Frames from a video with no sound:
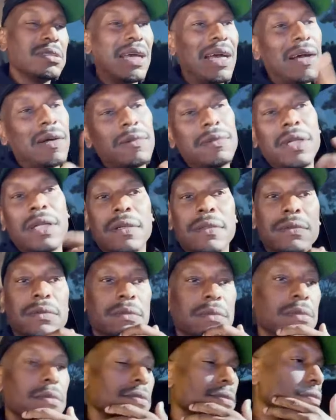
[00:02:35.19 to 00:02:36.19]
I don't know.
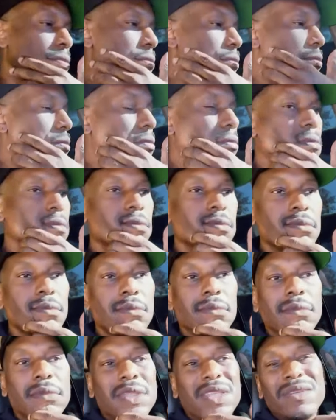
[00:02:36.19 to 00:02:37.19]

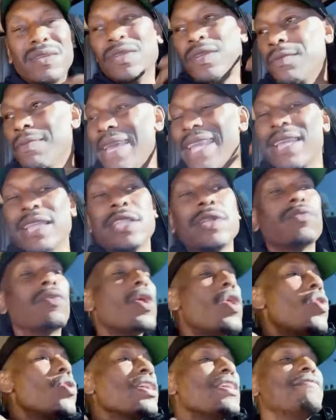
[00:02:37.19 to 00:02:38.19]
You're making the
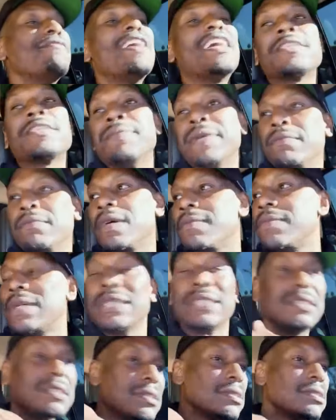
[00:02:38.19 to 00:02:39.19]
wrong investment, my
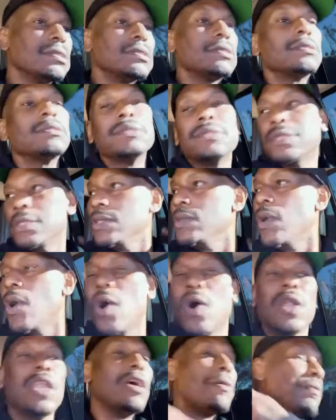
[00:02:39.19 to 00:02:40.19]
brother. You
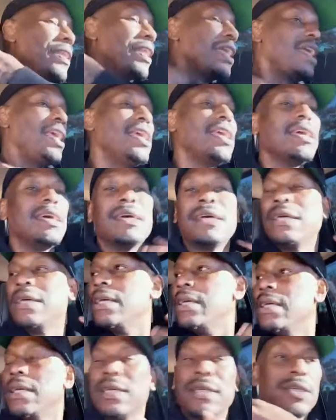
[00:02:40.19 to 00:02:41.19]
all up in here...
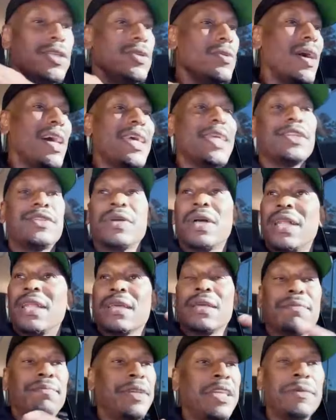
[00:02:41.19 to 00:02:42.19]
You out here trying
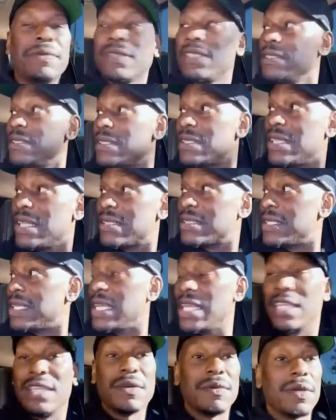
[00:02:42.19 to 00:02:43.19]
to compete with these
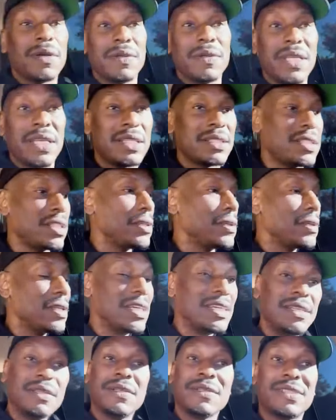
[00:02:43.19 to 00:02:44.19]
16-year-olds, this
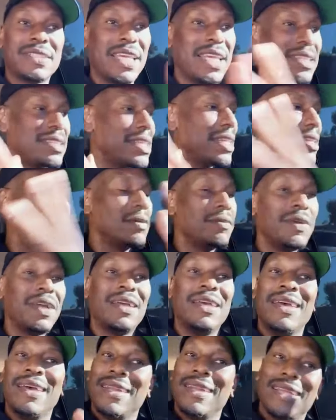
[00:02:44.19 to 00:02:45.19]
little Tay-Tay, little
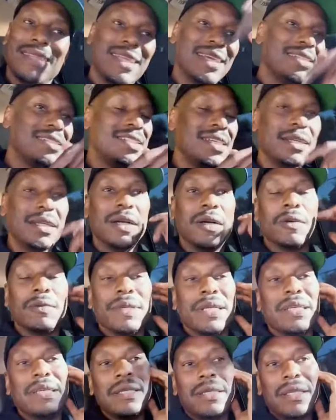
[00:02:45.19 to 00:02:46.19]
Ray. Let that shit go,
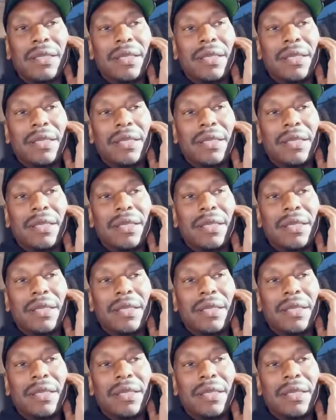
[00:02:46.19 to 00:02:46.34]
man.